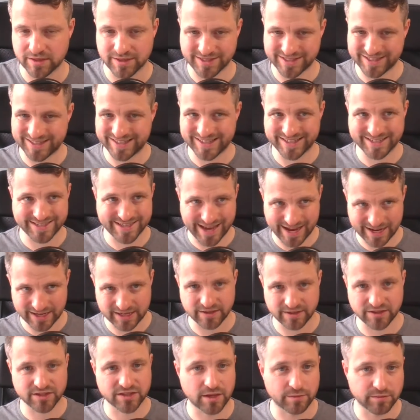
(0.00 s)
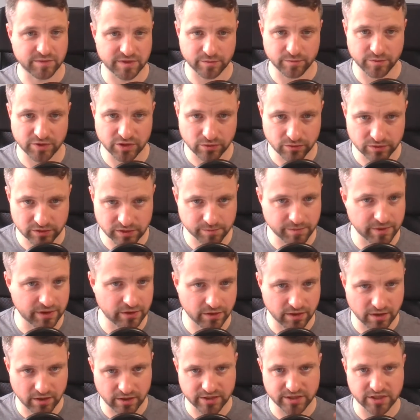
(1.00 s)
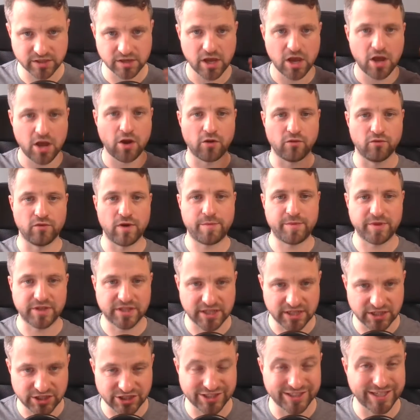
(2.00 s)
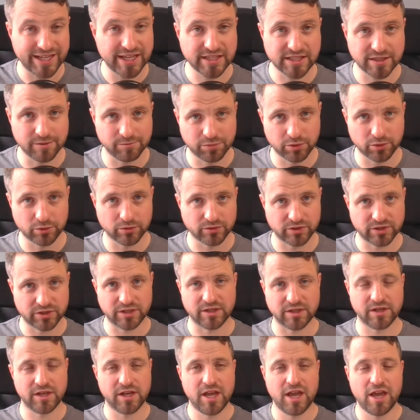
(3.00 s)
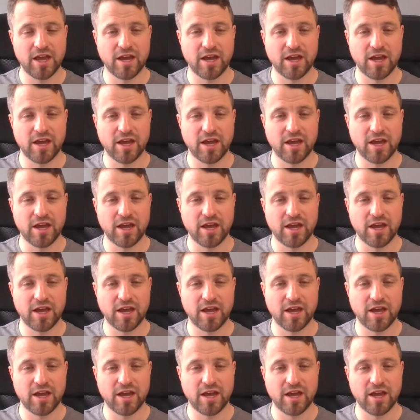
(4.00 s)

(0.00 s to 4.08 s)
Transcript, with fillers: This is exactly the subject we talked about, guys. Repetition is important.